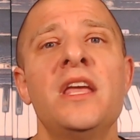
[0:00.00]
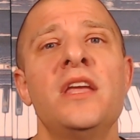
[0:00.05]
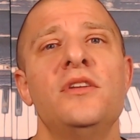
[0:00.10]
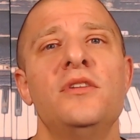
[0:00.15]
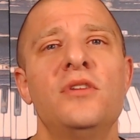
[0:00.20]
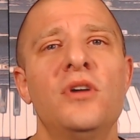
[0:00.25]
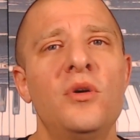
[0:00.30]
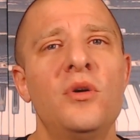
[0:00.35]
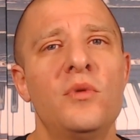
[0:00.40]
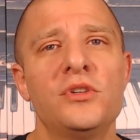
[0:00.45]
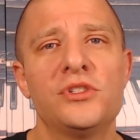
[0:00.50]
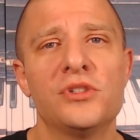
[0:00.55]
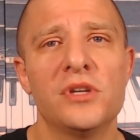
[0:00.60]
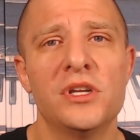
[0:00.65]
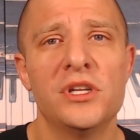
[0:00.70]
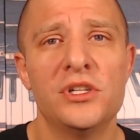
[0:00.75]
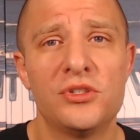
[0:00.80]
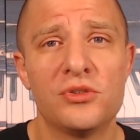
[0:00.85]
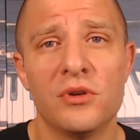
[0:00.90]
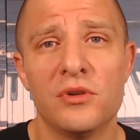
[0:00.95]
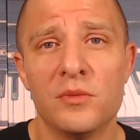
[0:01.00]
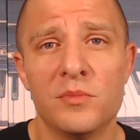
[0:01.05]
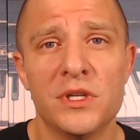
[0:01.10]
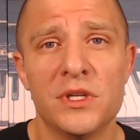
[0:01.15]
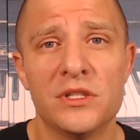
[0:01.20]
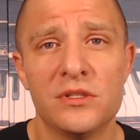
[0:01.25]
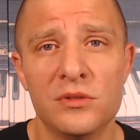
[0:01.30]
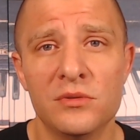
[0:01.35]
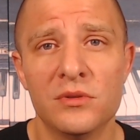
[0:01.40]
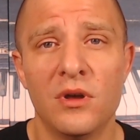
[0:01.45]
you don't want your intro to be
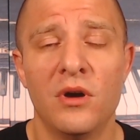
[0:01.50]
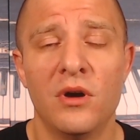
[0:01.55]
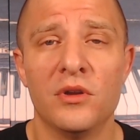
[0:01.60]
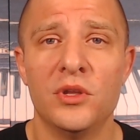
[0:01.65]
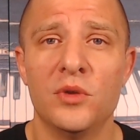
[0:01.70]
too long.